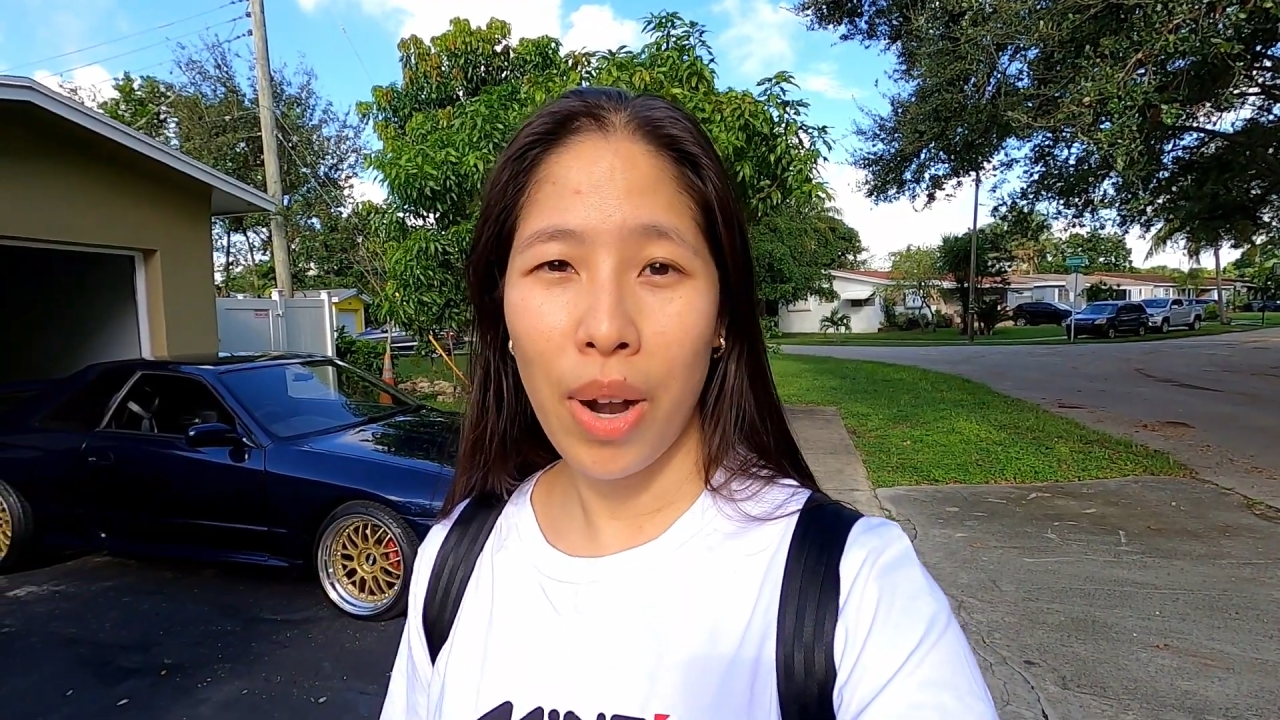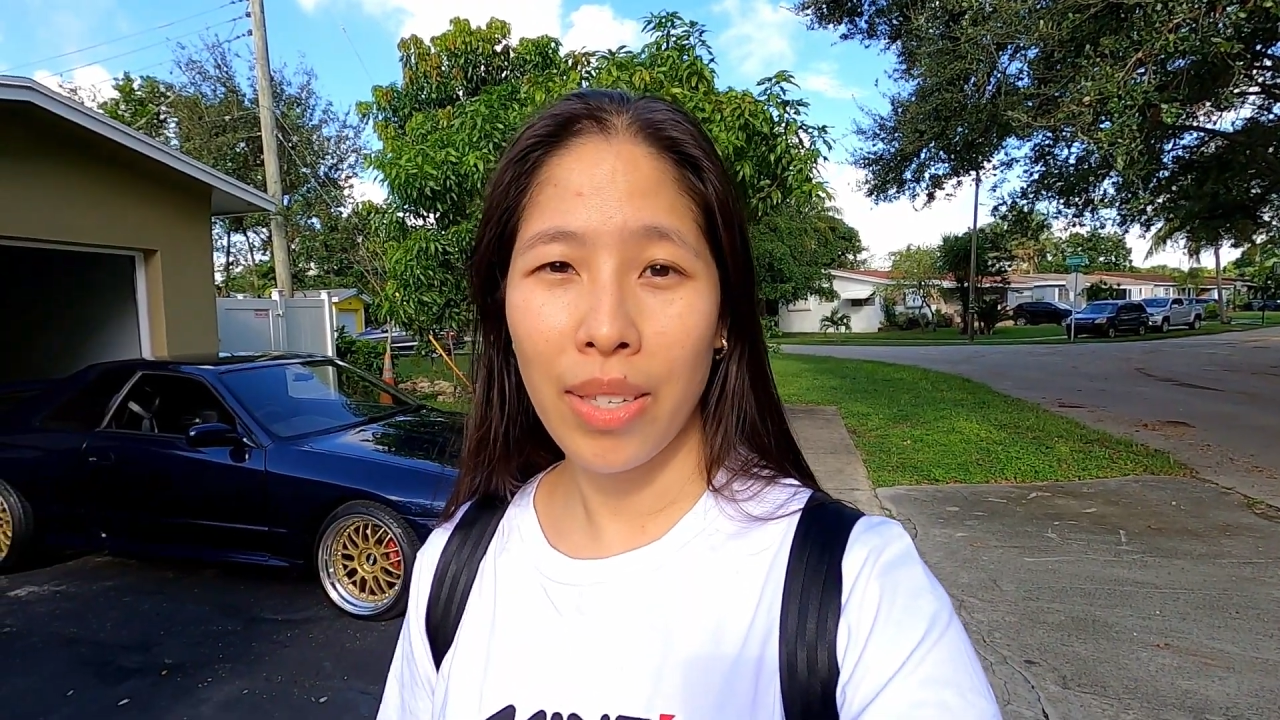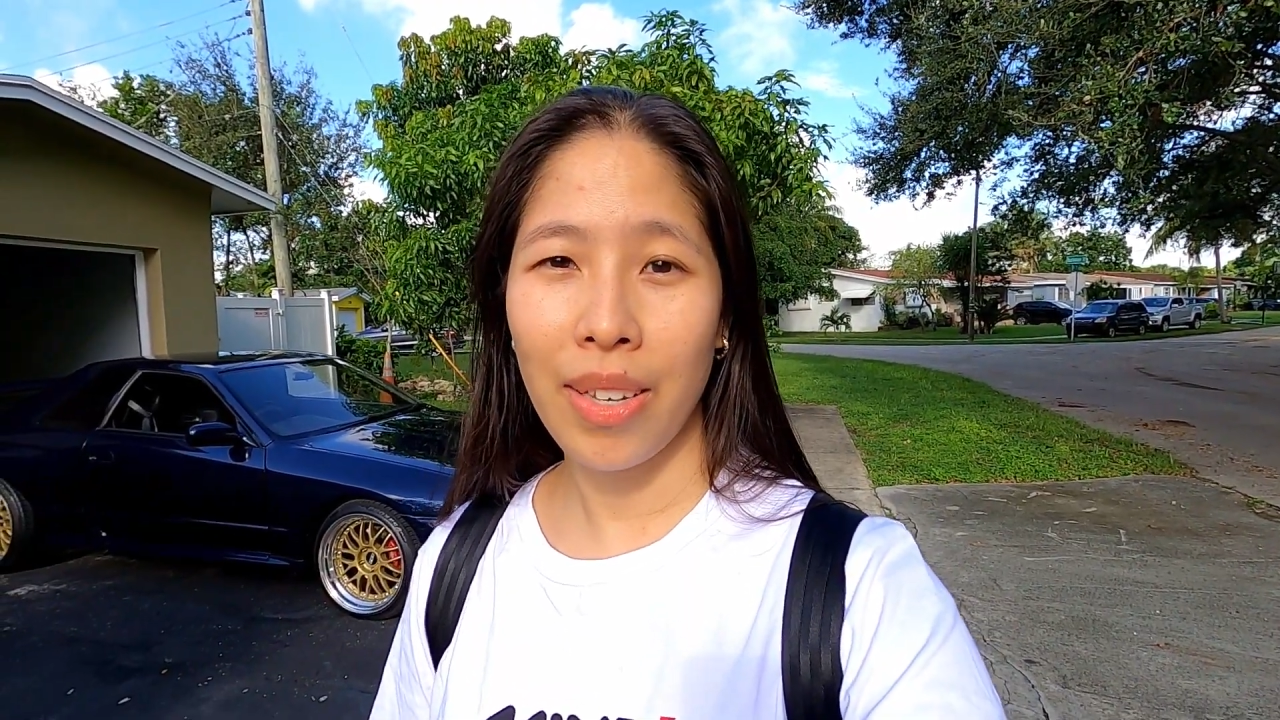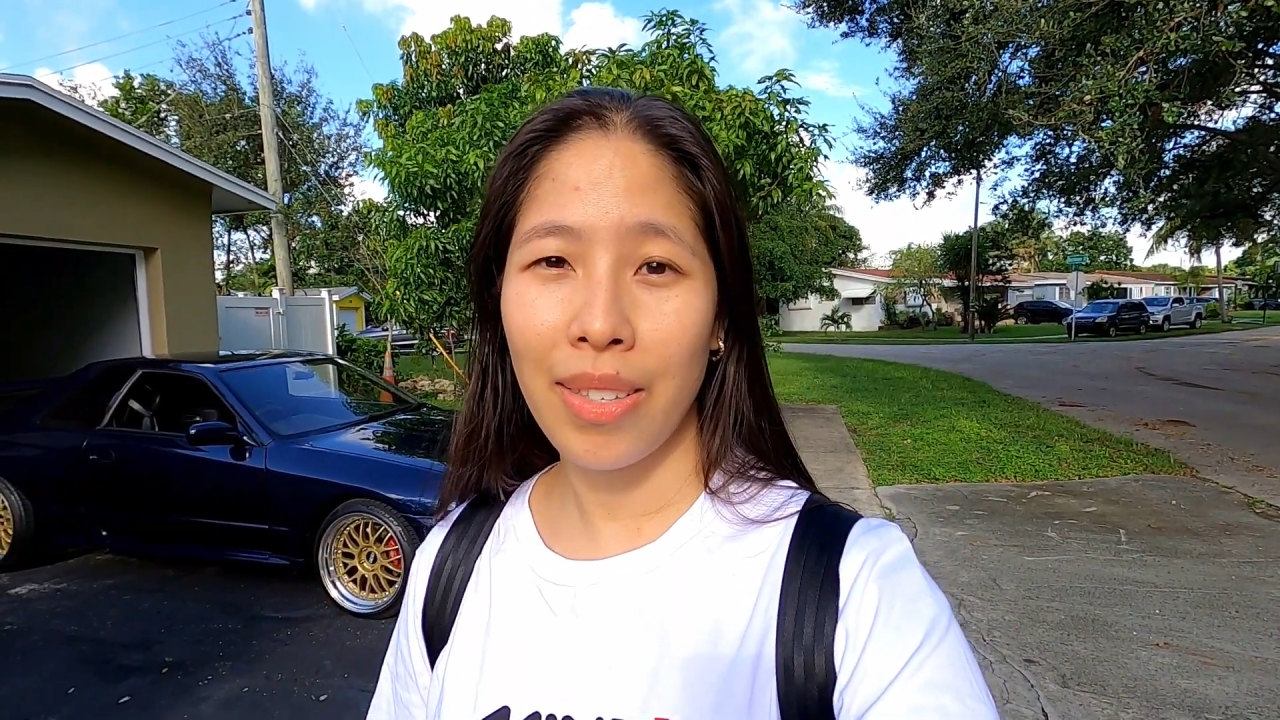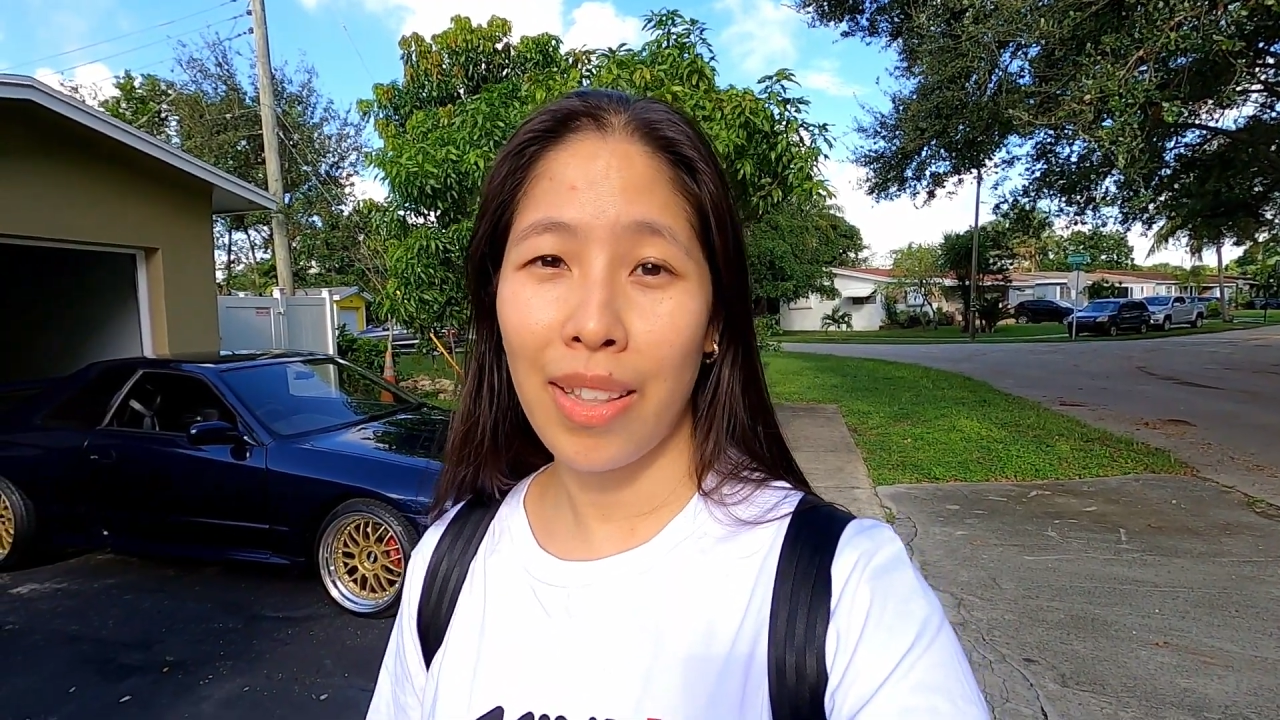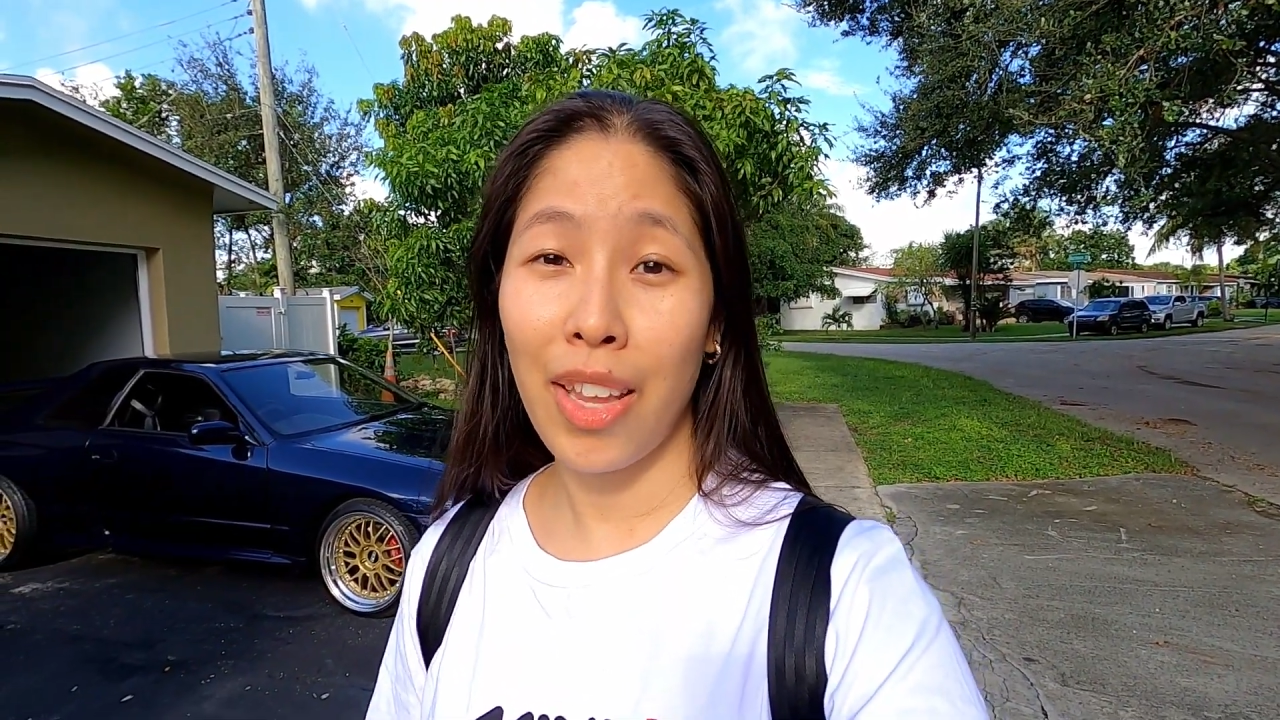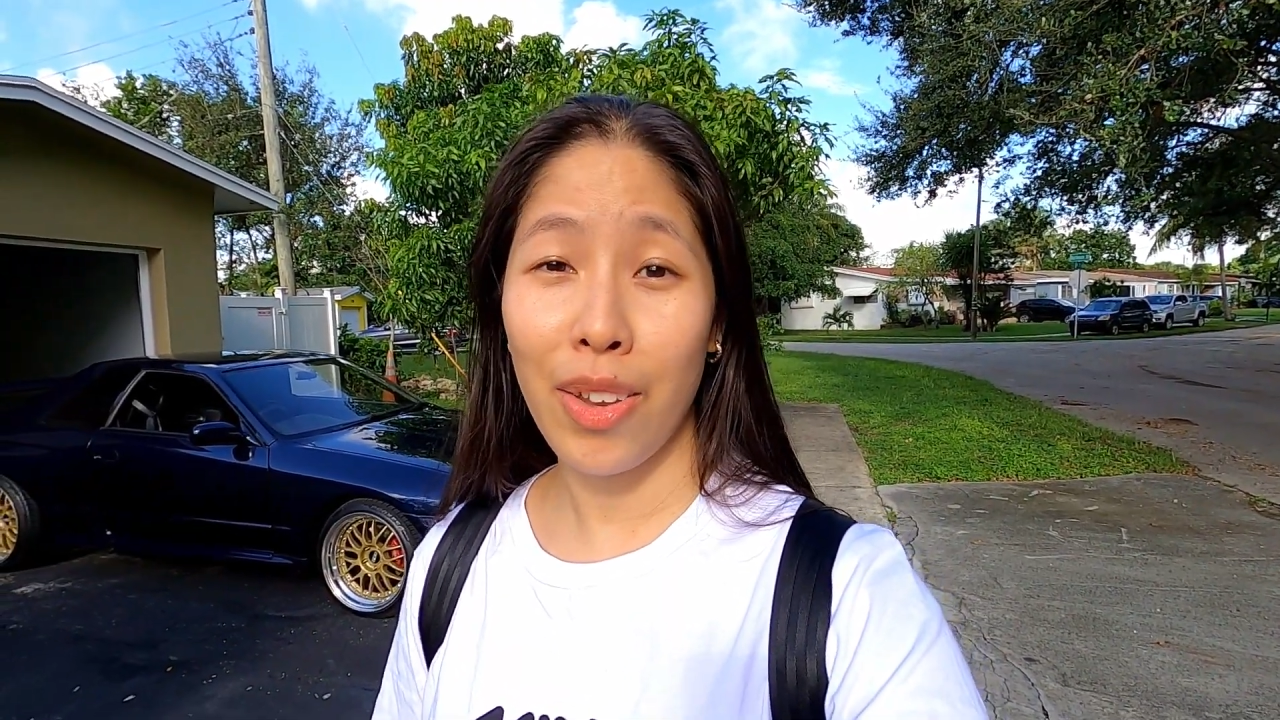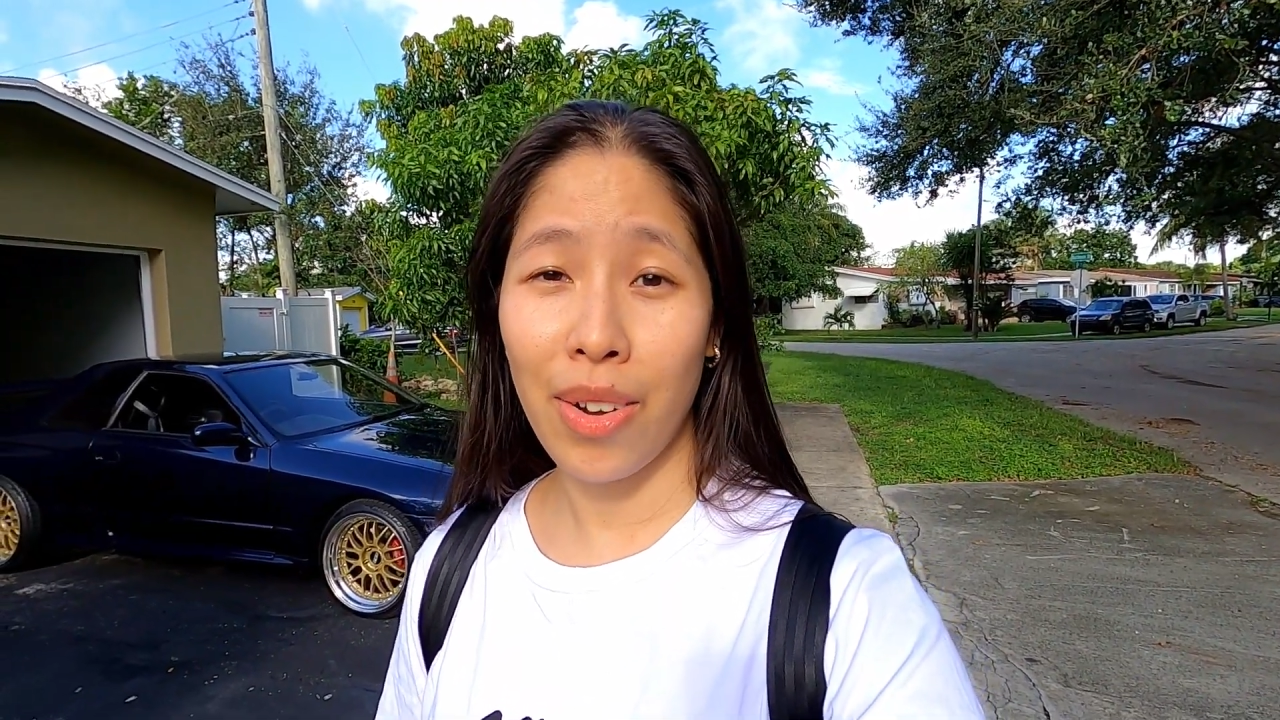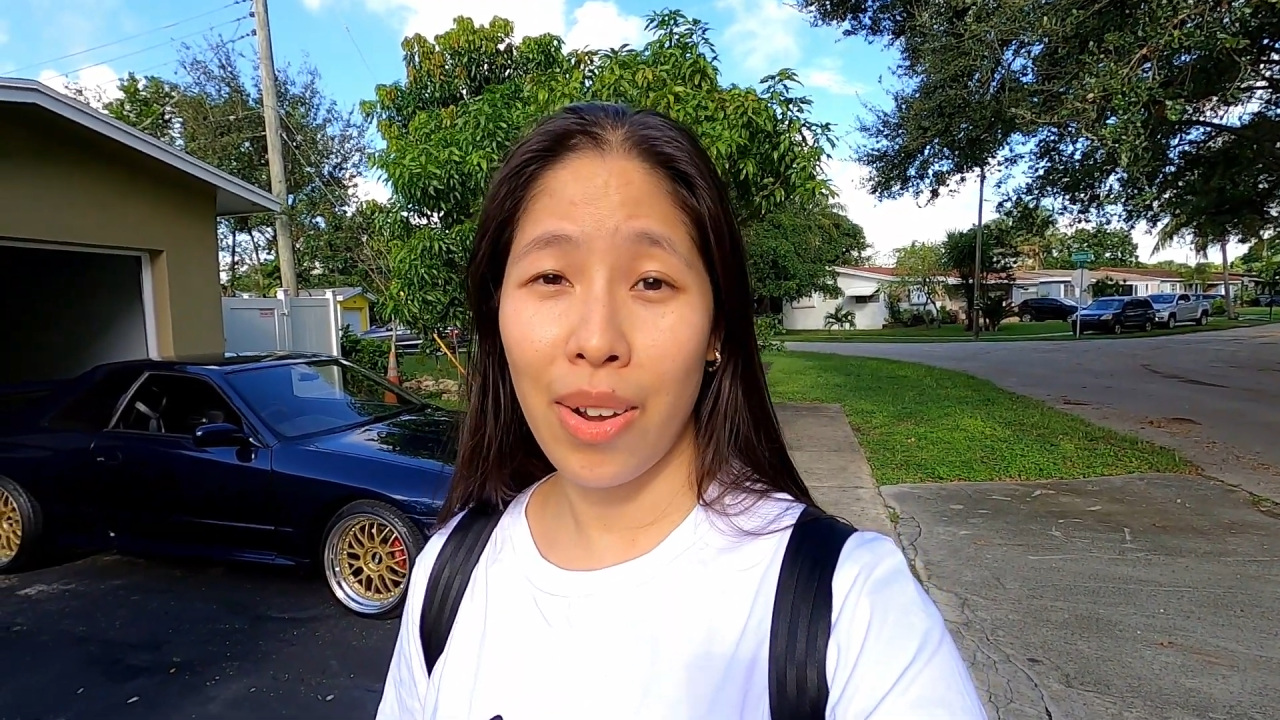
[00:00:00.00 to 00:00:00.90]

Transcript: process and let you